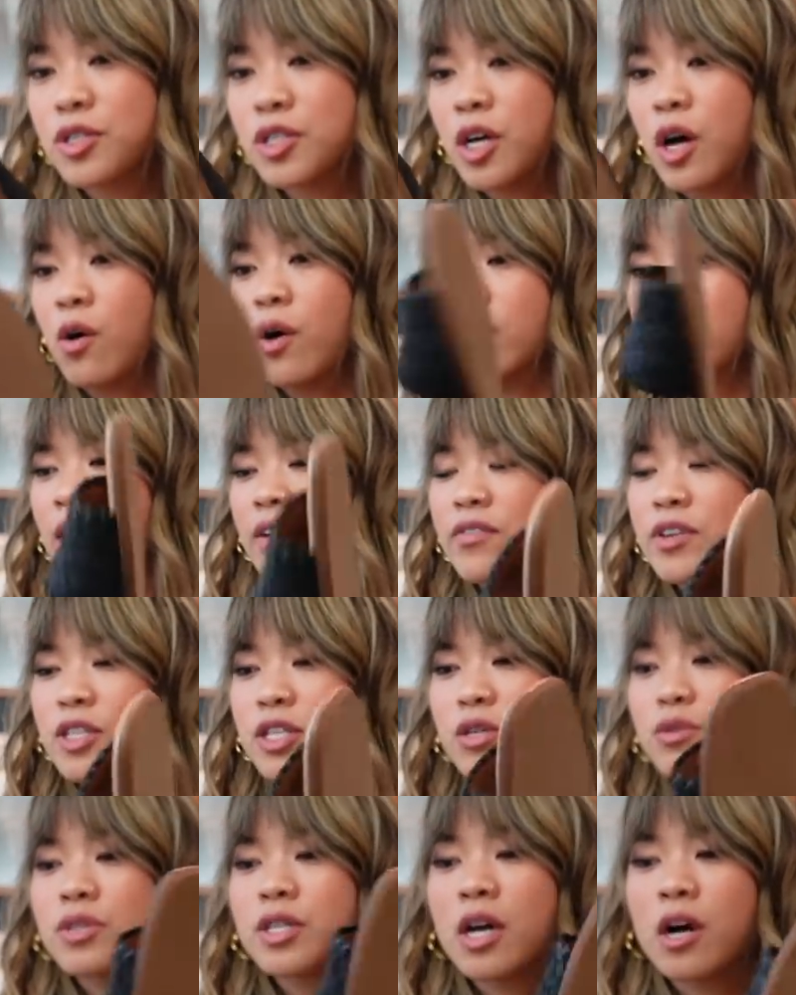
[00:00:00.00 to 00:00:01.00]
So I love the
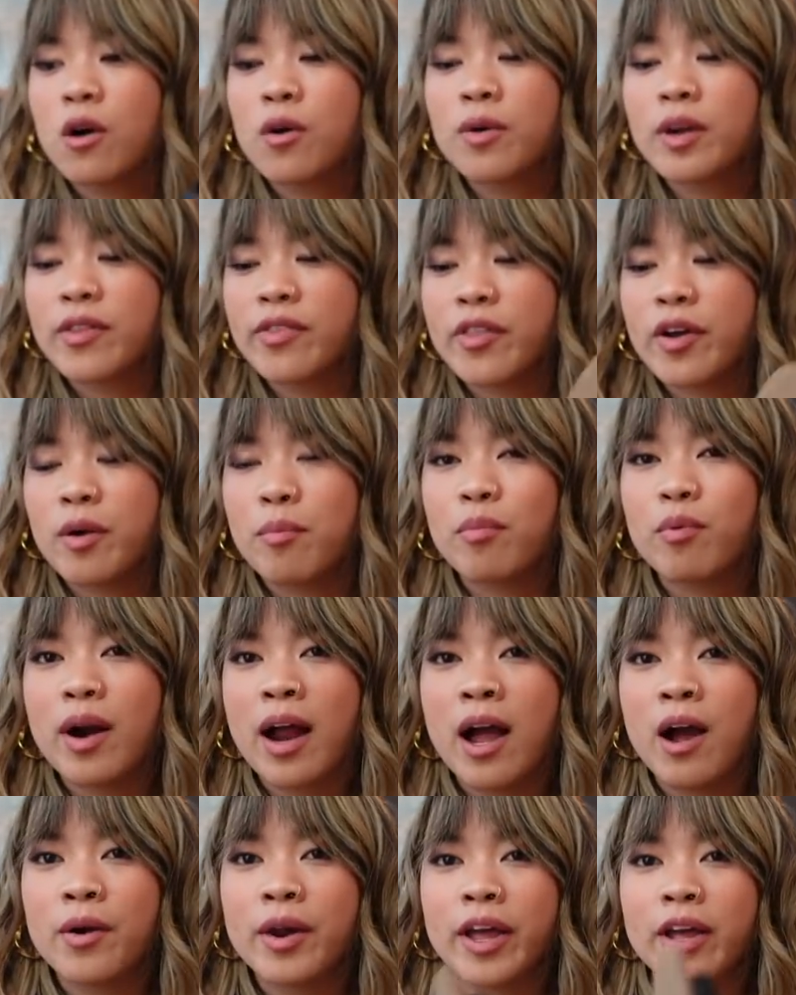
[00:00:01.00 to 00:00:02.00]
two-tone. They're
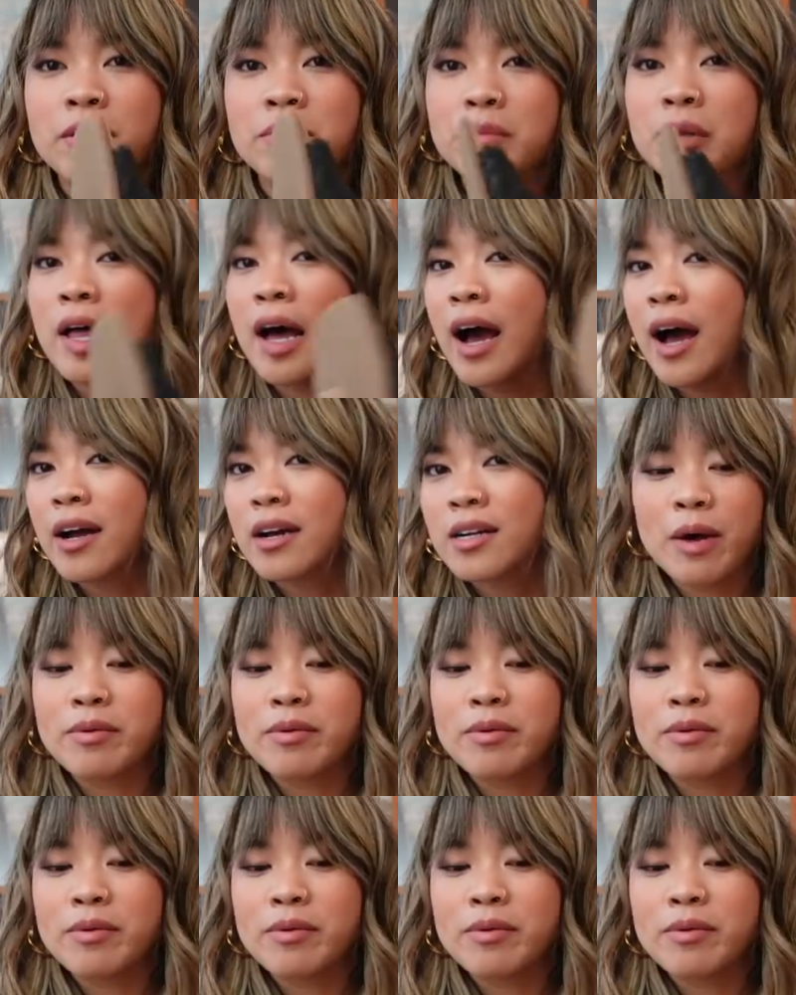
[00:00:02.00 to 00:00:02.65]
brown and black.